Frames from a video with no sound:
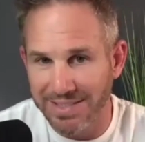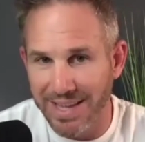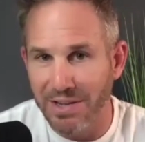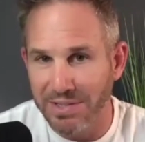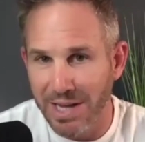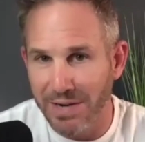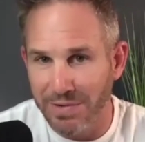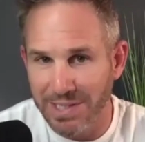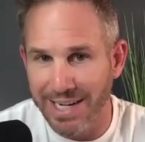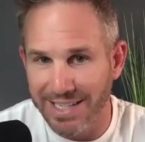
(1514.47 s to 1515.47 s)
sales
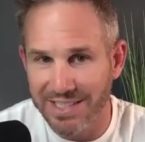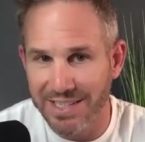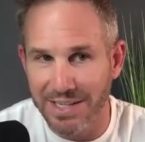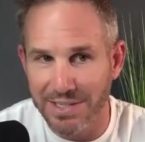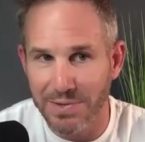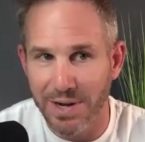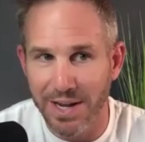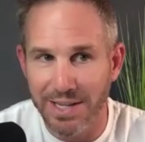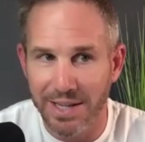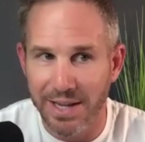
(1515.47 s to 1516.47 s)
covers a lot of sins
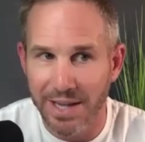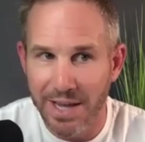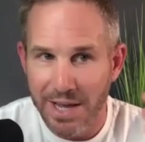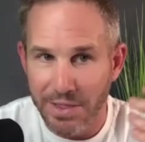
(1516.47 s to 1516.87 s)
right like